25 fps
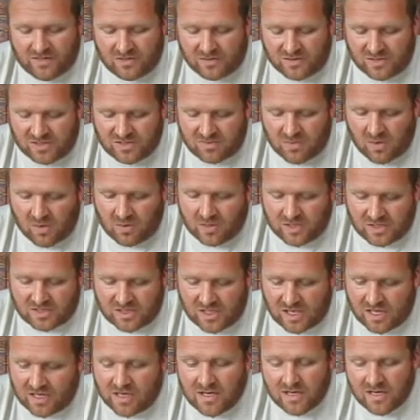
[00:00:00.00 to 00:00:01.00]
till the smoke is
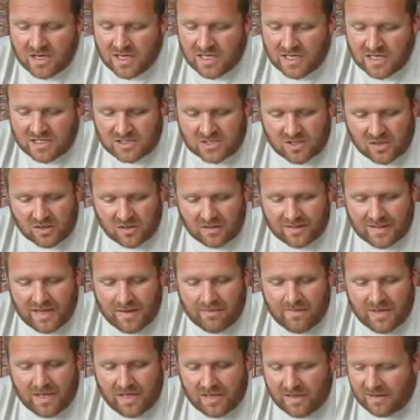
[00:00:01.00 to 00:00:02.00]
gone. So
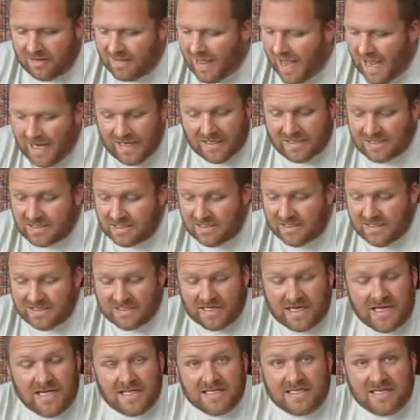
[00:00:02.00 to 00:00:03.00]
that is
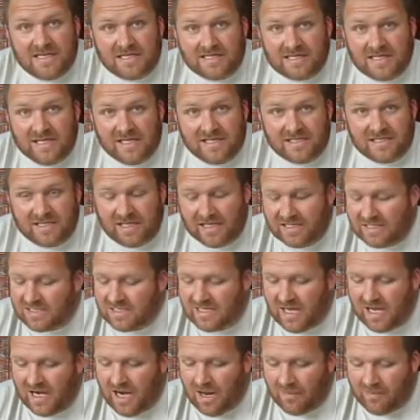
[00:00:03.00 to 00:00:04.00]
as easy as it is to get
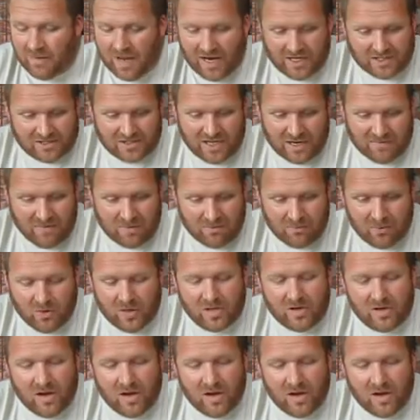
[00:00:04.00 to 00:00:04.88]
set up. Actually, I've been putting